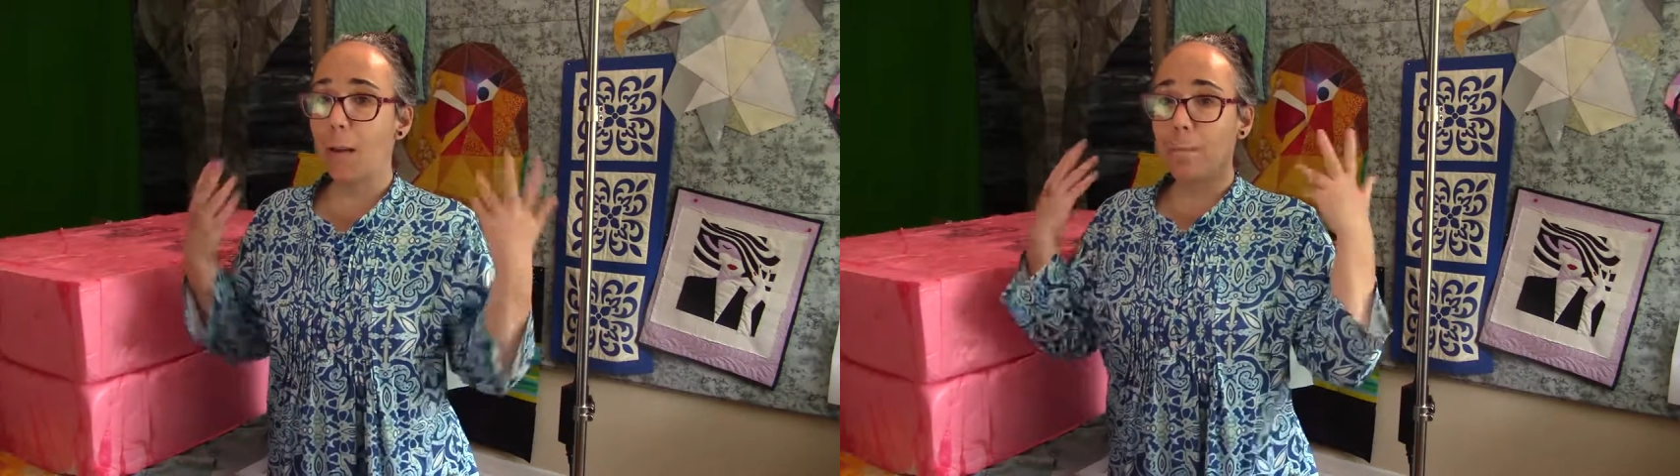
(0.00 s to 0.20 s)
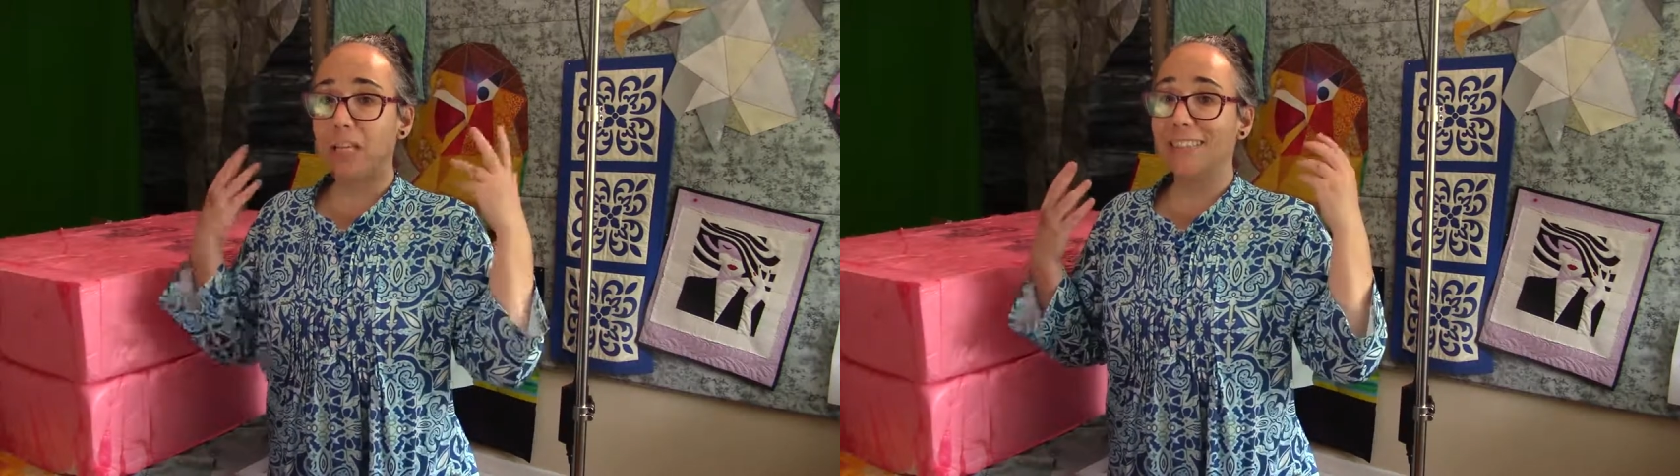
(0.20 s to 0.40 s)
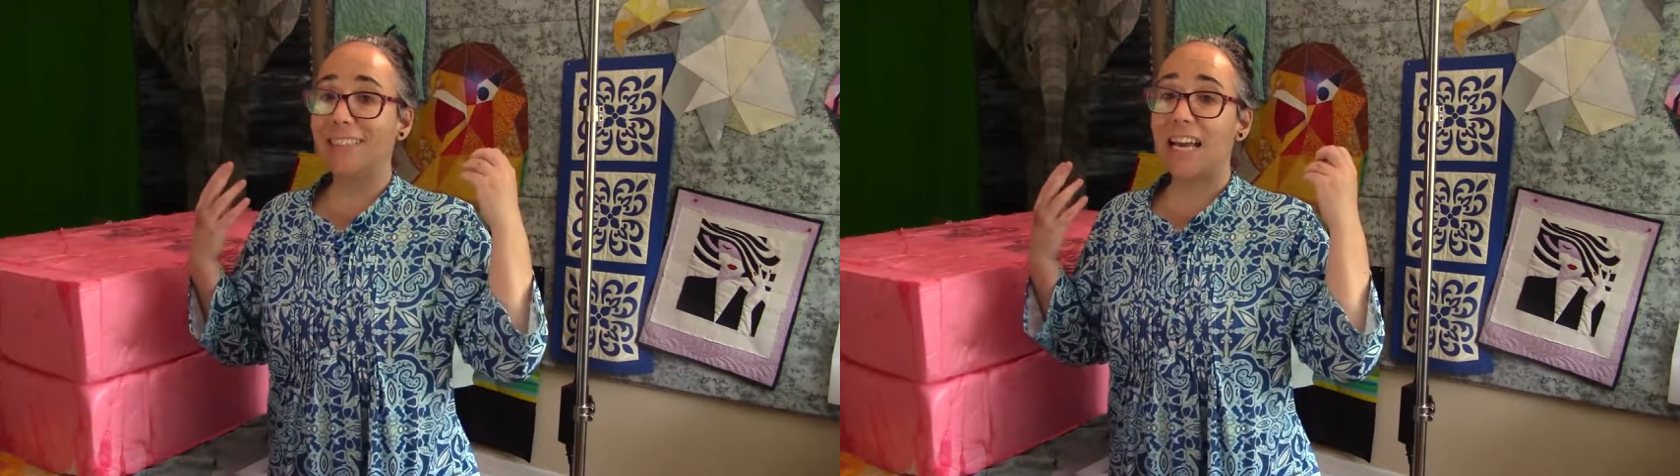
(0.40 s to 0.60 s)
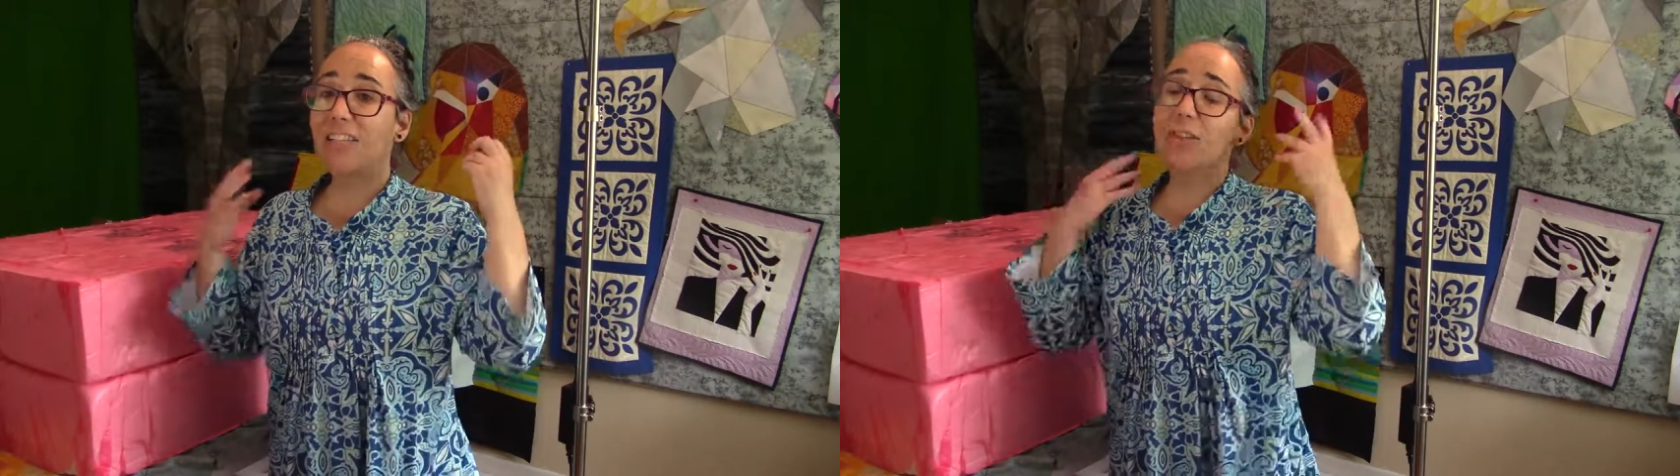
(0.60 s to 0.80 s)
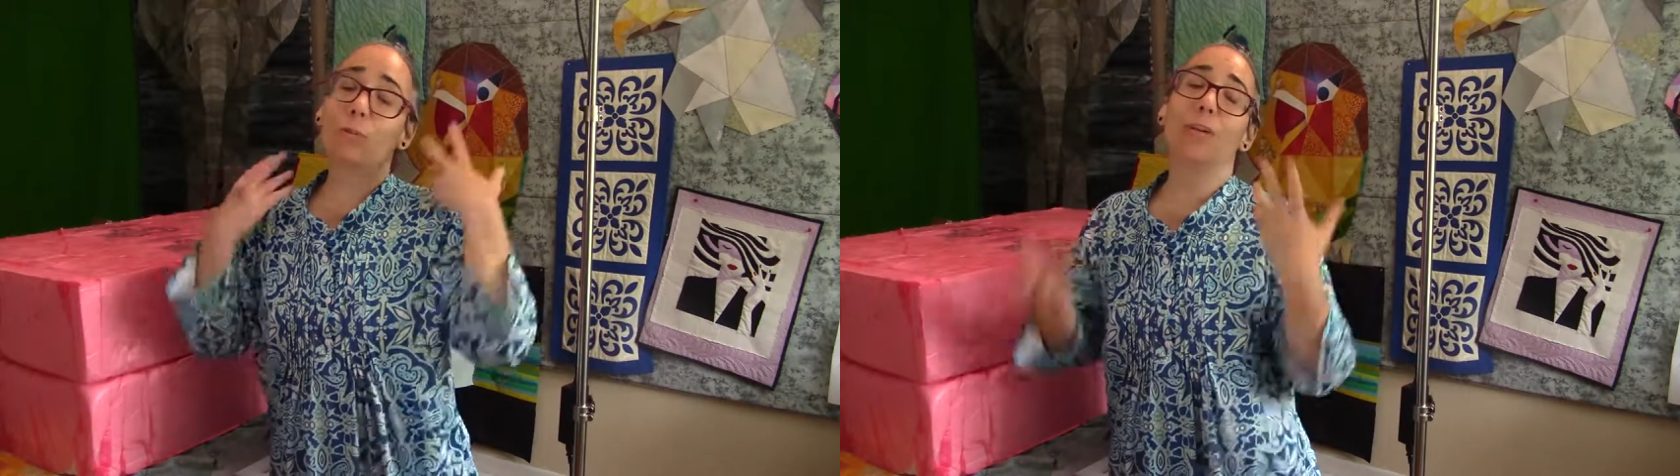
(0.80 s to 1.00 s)
but I
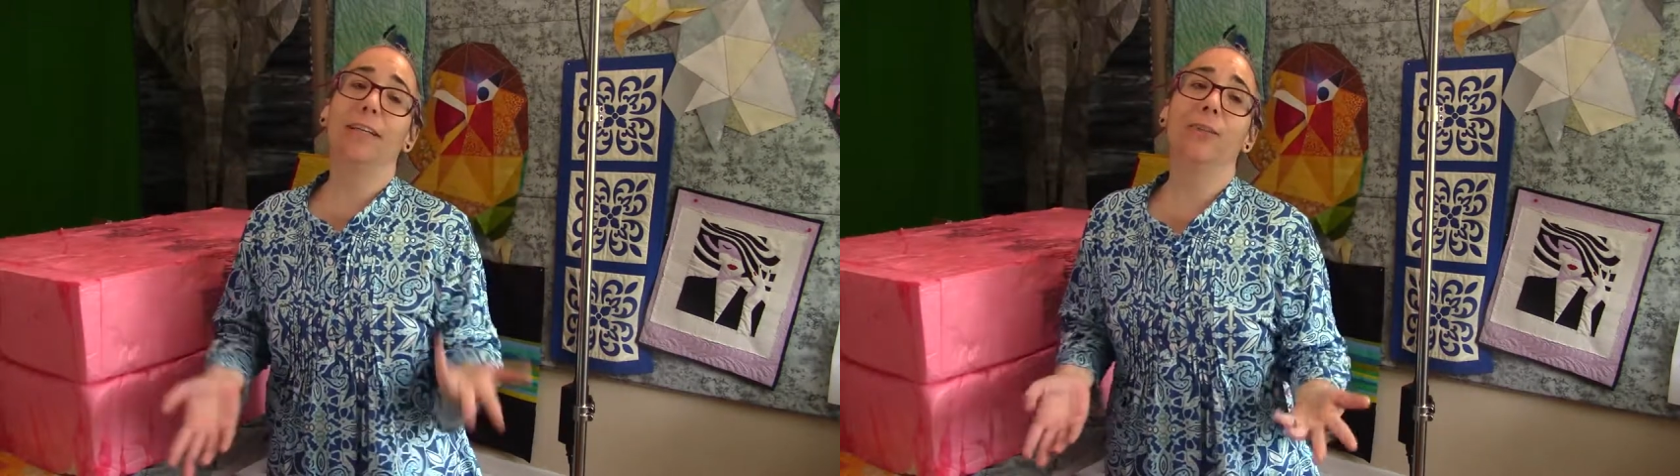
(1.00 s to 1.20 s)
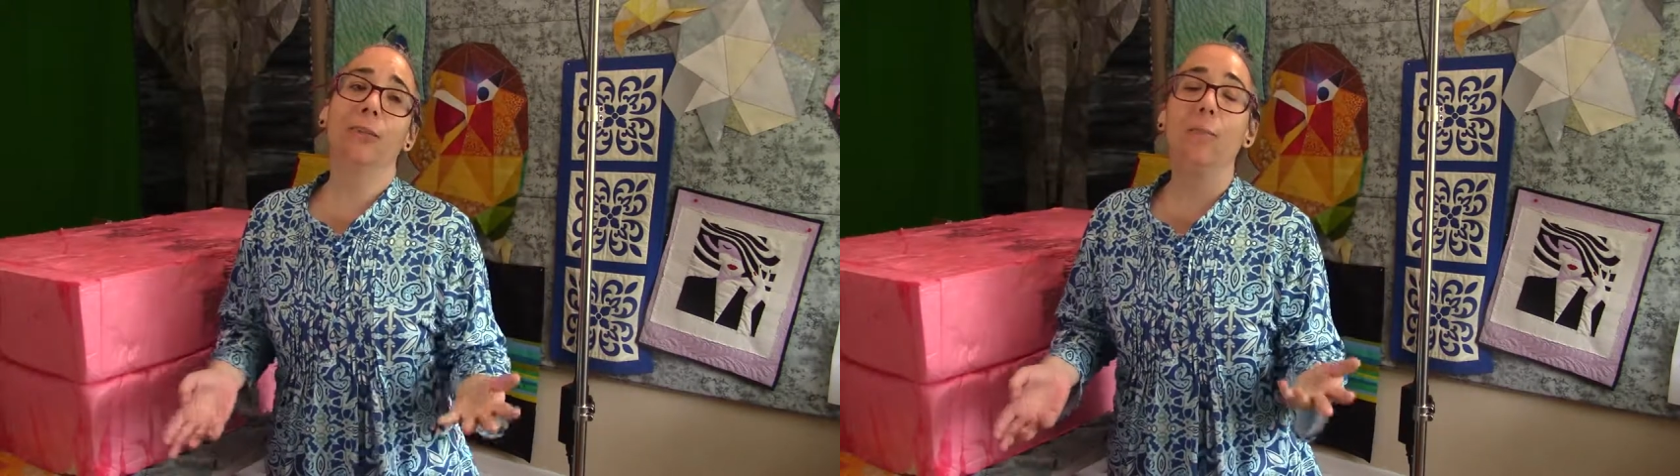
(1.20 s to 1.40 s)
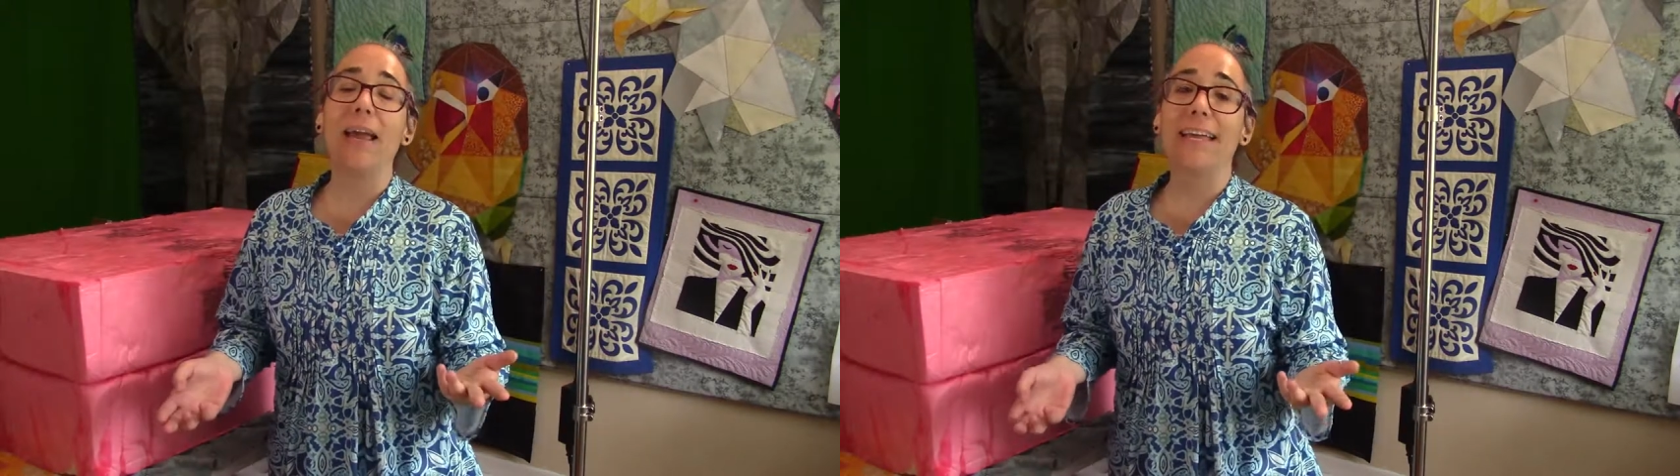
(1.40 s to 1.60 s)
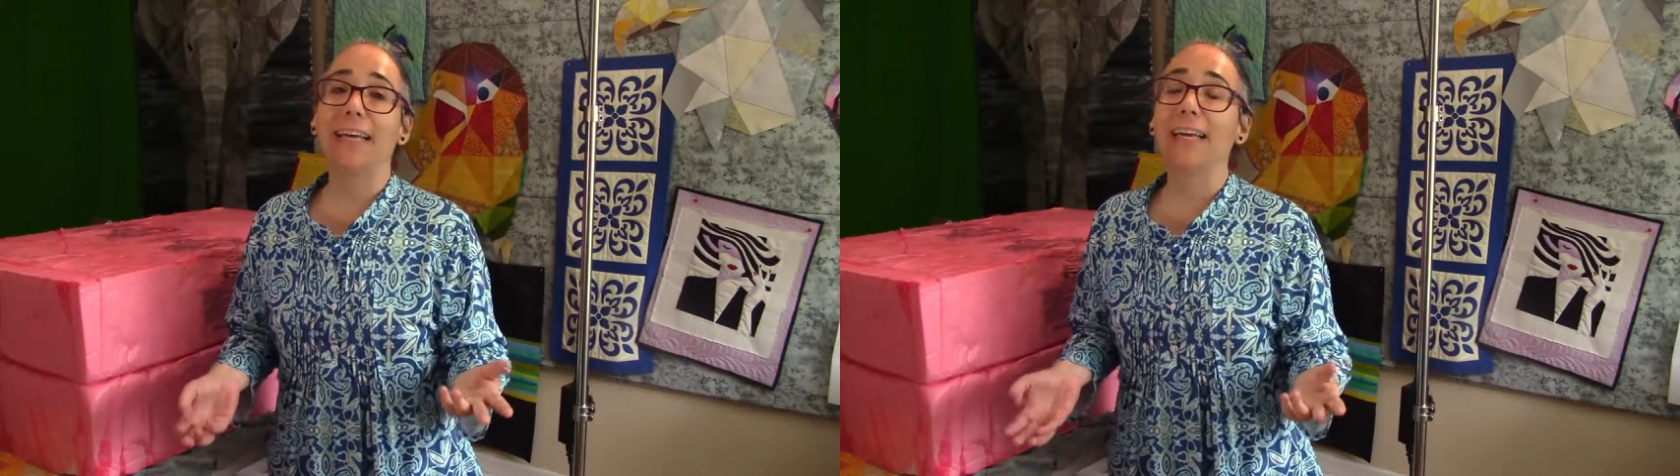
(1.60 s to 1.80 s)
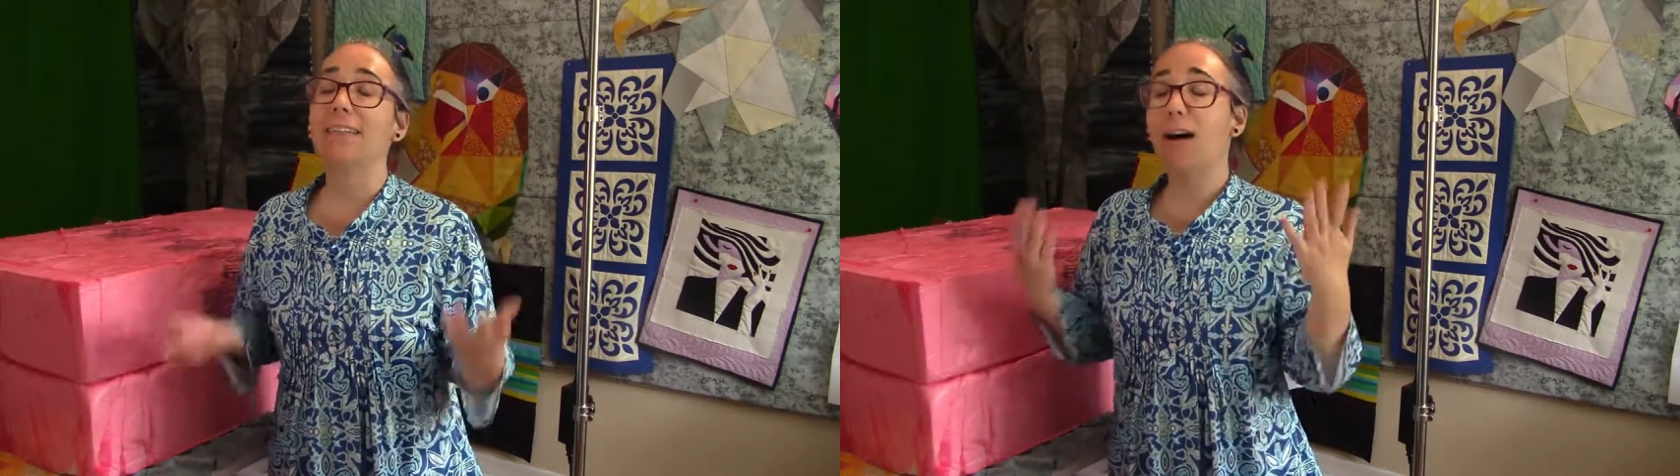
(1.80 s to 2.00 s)
just wanted to
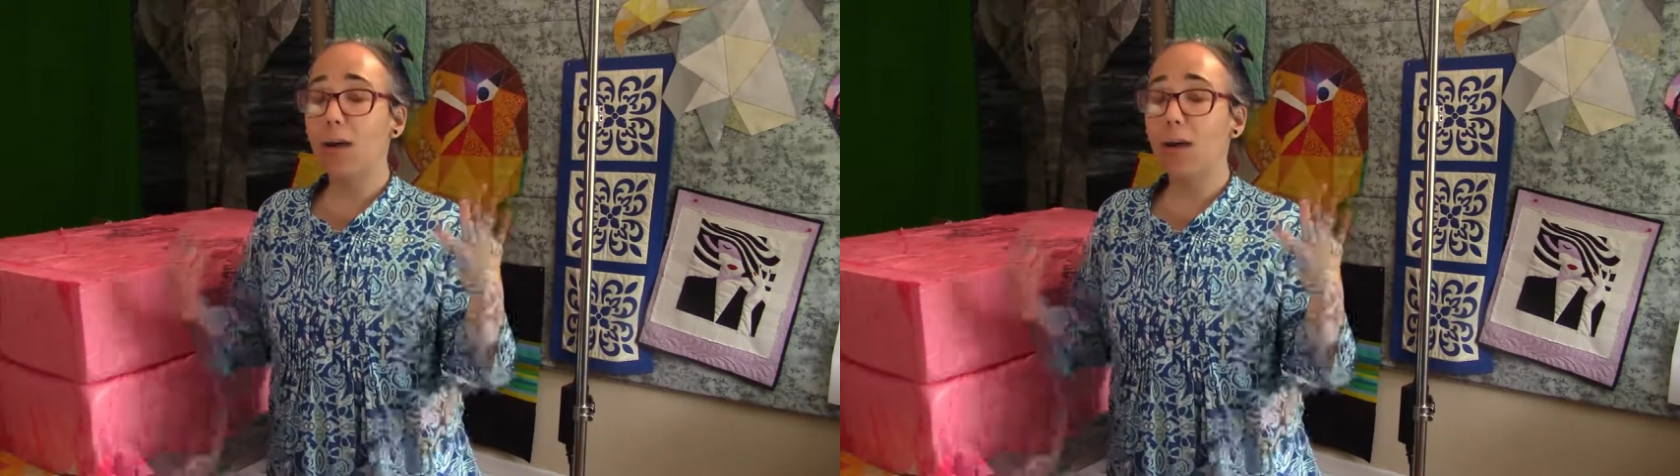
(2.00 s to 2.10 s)
make an